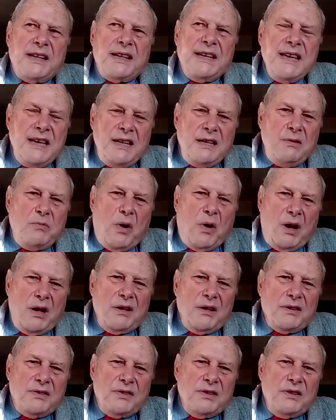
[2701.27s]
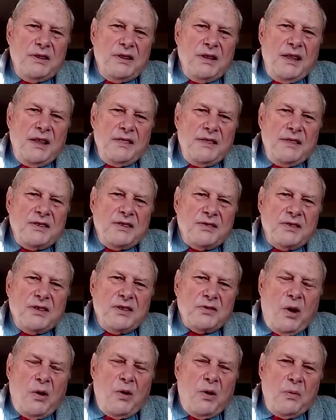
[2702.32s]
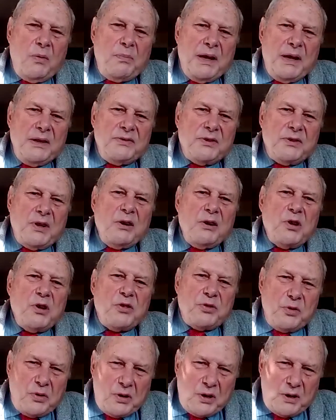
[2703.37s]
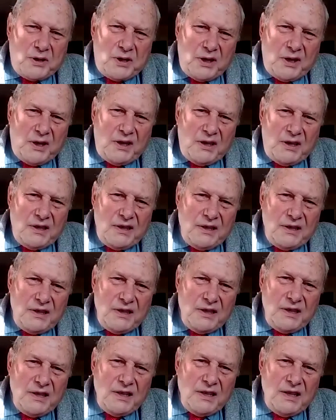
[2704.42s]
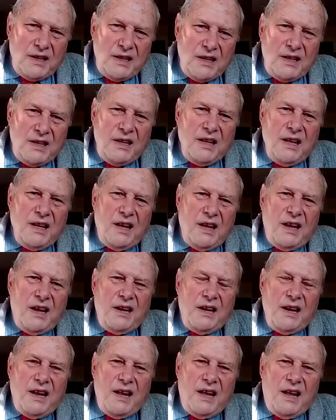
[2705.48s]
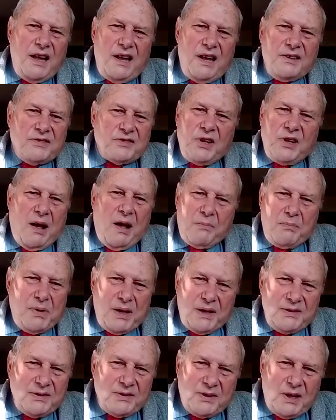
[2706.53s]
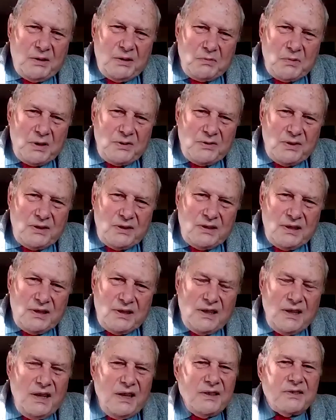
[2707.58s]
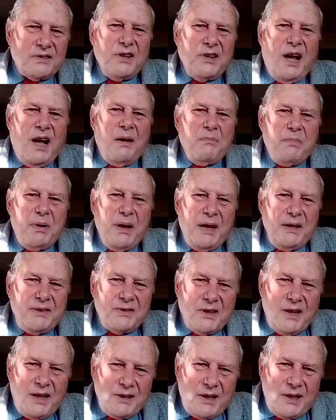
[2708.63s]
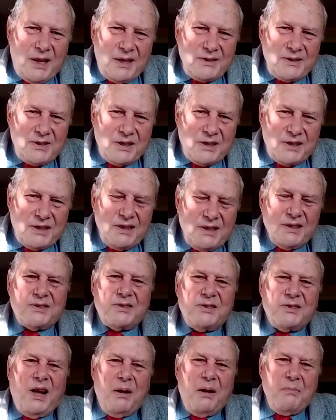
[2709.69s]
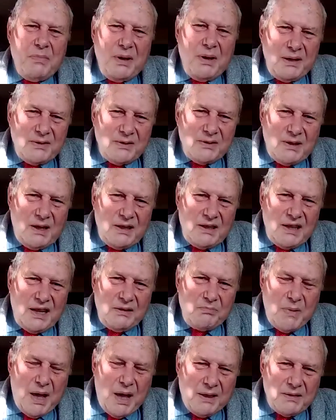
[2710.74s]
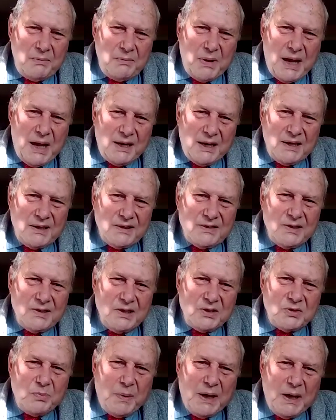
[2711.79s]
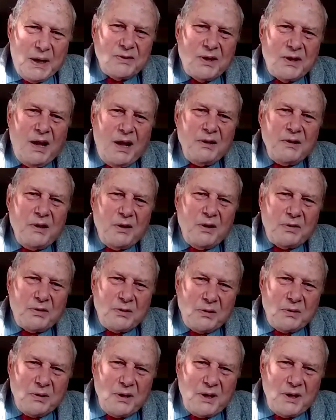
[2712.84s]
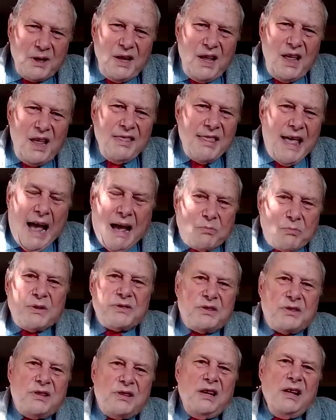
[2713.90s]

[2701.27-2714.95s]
key was that this is all based on authority. And it's not based on reason. It's not based on logic. It's not based on mathematics. It's based on authority. That was